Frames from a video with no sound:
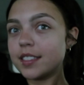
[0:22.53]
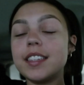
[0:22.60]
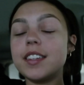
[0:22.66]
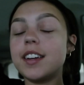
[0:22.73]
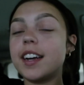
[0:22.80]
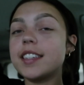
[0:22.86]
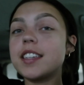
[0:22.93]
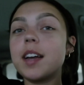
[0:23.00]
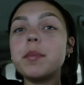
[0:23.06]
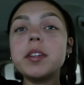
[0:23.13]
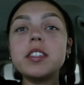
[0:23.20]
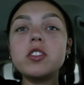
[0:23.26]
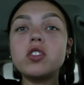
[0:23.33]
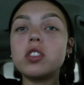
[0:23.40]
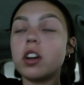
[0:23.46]
You guys, I'm
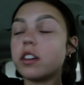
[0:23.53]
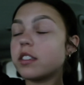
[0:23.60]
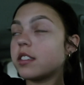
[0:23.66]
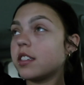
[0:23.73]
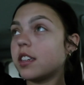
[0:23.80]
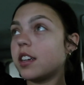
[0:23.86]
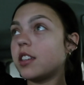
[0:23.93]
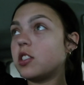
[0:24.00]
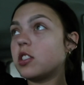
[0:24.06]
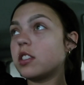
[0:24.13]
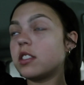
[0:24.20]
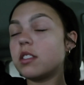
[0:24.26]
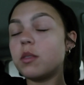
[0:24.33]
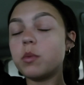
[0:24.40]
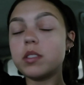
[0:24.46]
exhausted. I
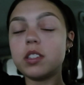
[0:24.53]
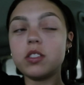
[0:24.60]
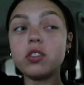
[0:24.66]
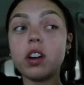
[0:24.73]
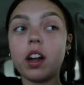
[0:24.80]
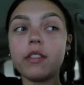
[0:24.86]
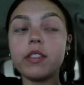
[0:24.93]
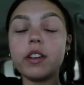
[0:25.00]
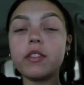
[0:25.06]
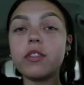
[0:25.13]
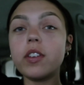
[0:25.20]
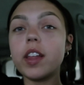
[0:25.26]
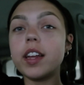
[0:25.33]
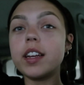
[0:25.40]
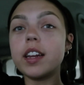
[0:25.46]
just was in traffic
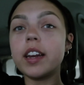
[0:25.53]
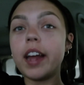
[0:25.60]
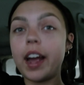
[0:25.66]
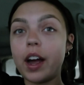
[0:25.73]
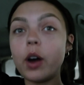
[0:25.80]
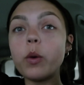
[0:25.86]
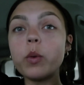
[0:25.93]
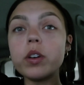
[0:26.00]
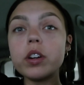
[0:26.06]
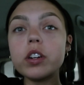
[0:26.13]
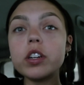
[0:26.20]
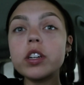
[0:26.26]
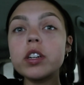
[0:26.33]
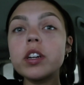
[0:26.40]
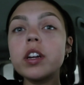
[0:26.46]
for like an
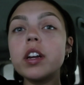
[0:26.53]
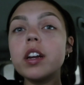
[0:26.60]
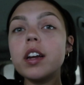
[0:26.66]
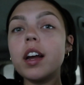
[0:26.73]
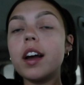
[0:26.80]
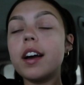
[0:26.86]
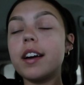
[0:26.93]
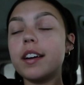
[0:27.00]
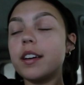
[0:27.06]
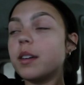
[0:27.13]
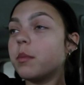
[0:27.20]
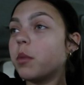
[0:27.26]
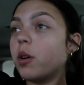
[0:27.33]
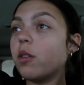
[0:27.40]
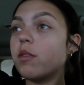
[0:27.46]
hour
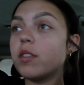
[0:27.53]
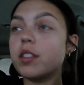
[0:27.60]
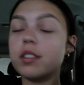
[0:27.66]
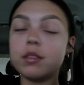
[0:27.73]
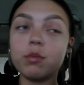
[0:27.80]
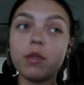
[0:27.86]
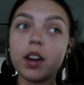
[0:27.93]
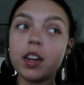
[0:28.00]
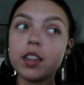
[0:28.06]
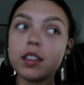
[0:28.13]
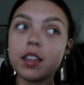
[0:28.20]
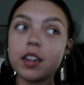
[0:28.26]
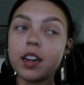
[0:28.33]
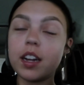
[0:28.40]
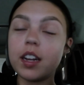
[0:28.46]
over this wreck
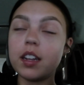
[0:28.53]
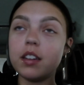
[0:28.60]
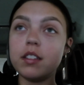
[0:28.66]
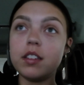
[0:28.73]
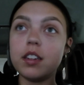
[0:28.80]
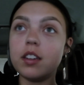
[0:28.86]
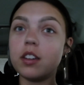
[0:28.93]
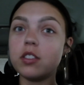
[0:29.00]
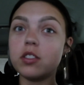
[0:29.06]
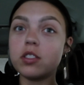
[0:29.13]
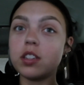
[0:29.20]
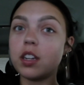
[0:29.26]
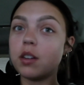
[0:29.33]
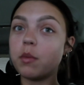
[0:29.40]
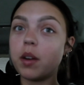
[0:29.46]
that I didn't
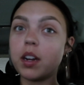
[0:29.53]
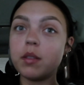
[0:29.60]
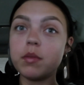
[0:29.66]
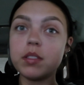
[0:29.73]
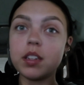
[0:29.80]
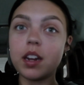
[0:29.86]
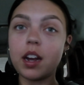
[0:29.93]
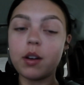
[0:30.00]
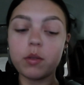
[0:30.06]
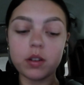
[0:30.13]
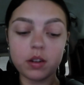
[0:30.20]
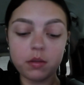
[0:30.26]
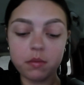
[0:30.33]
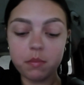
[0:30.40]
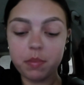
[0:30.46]
understand why it was an
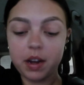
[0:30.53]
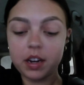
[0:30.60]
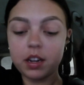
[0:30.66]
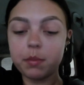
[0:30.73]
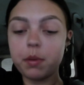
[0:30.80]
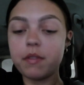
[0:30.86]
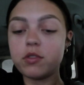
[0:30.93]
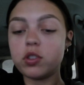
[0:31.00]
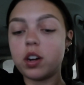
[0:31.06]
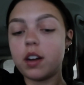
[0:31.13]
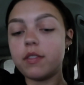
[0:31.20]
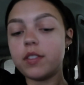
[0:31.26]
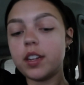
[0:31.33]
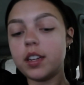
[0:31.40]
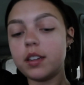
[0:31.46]
hour backup of
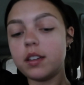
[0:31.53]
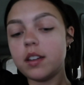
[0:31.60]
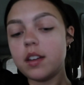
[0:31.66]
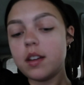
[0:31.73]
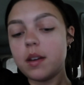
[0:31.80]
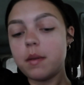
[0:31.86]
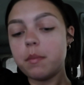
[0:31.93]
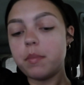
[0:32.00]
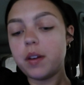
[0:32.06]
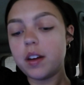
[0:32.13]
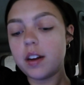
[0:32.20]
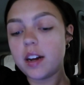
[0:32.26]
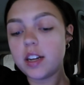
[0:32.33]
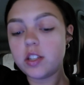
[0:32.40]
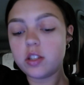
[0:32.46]
traffic.
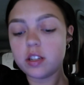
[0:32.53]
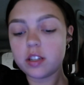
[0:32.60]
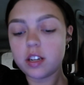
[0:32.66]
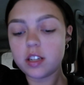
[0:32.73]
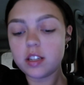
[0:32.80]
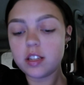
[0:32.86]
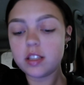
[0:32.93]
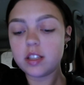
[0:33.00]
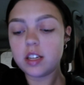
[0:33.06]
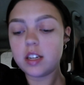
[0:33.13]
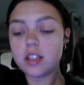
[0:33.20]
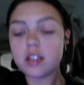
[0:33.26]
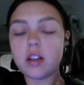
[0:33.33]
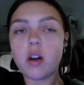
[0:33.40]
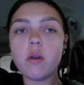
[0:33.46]
But I just got to
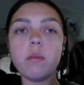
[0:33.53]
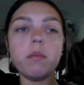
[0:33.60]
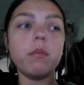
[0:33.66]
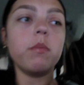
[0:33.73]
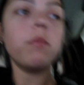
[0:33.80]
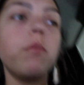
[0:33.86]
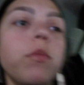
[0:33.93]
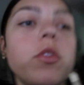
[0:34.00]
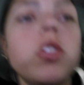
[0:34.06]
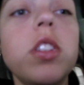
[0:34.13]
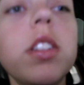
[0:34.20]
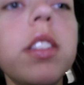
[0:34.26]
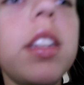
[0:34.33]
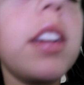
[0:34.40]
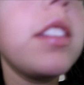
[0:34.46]
Sydney. So, oh, she
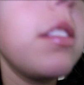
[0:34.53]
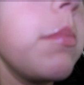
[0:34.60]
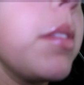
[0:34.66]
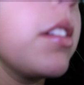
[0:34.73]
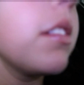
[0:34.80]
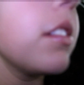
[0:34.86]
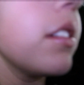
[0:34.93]
just texted me.